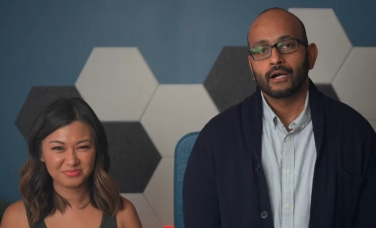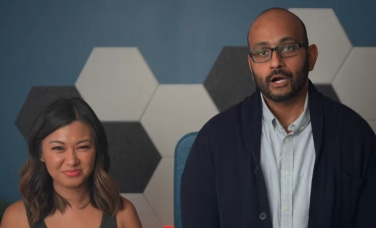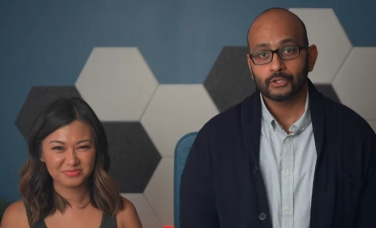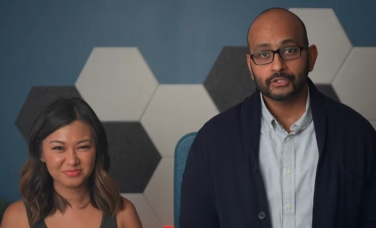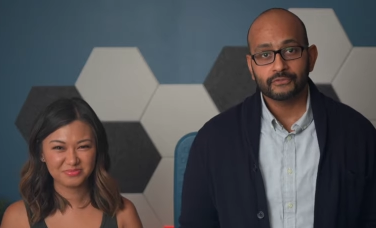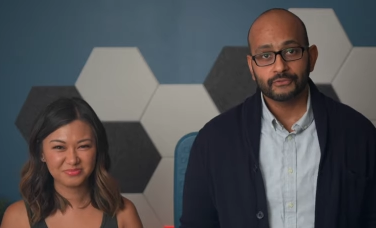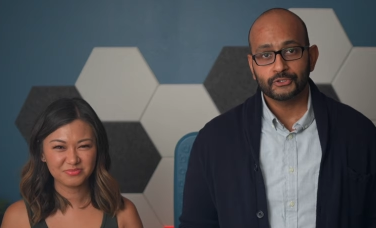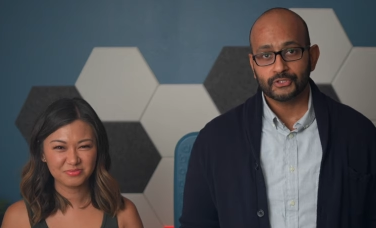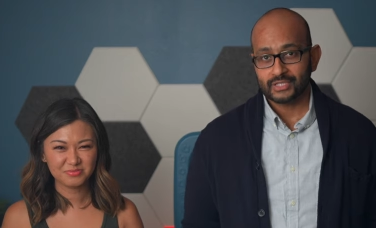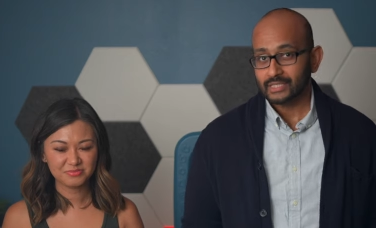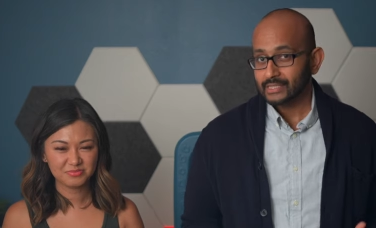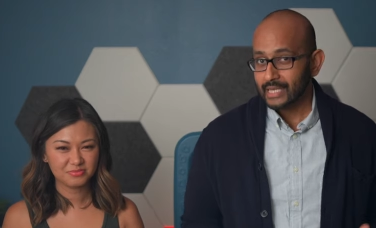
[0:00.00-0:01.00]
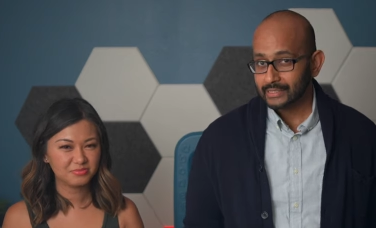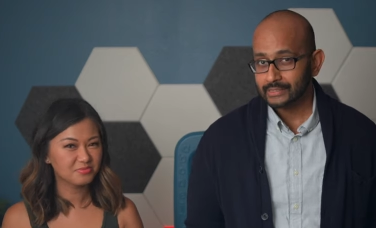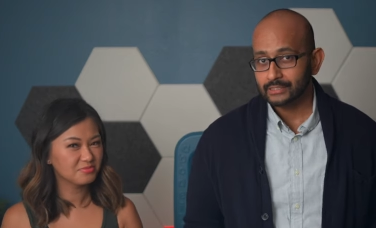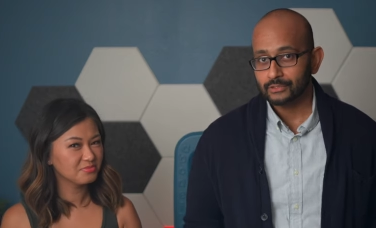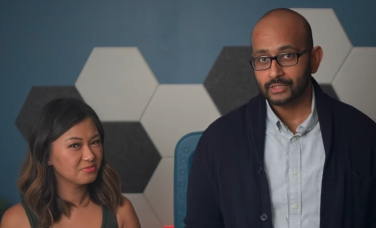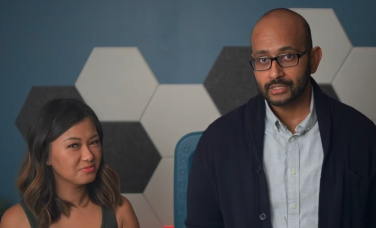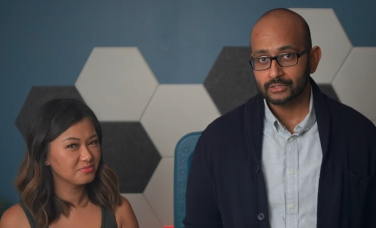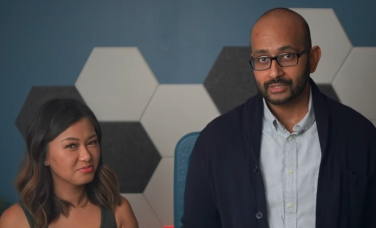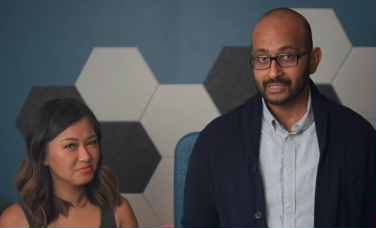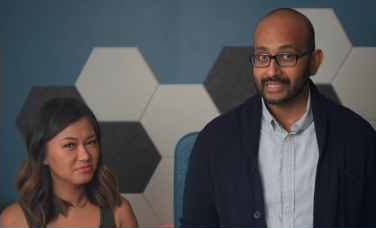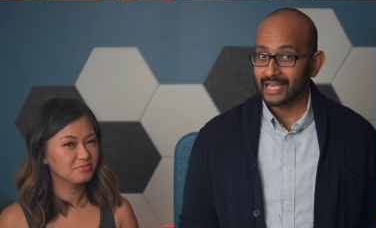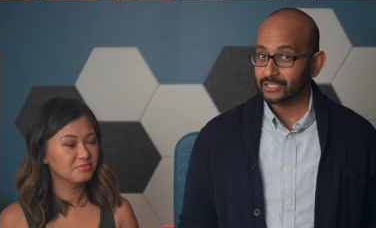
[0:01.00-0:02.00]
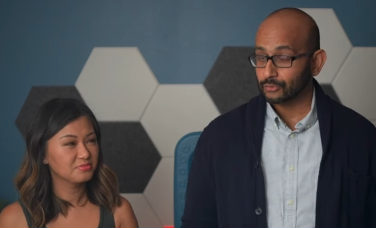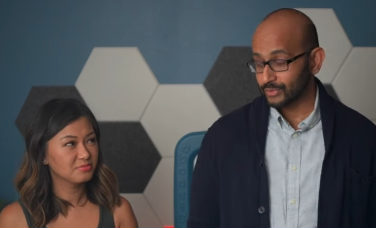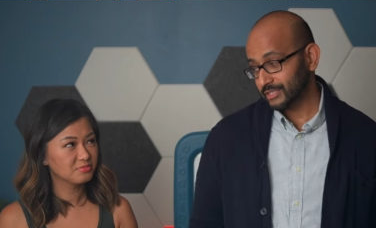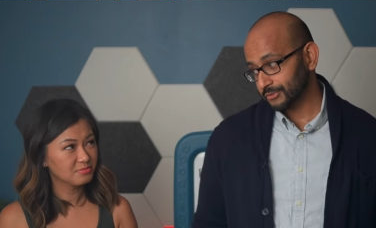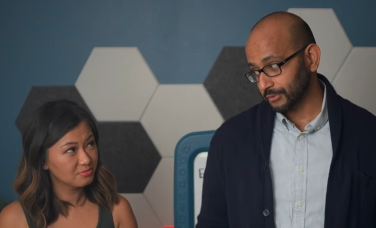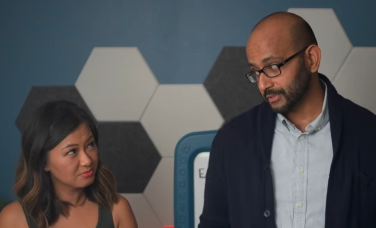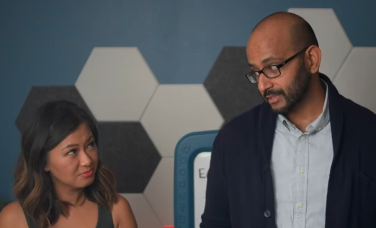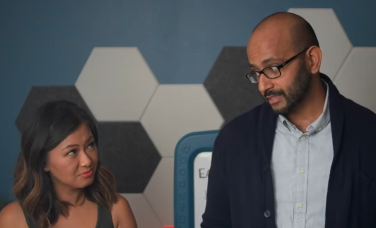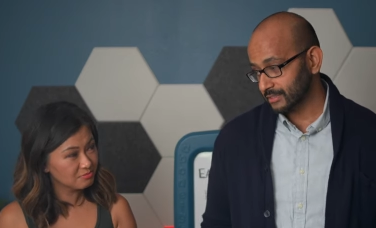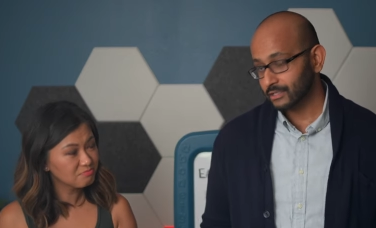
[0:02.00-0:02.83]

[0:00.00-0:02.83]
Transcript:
Speaker 1: Although the future is unlikely to yield a lack of resources,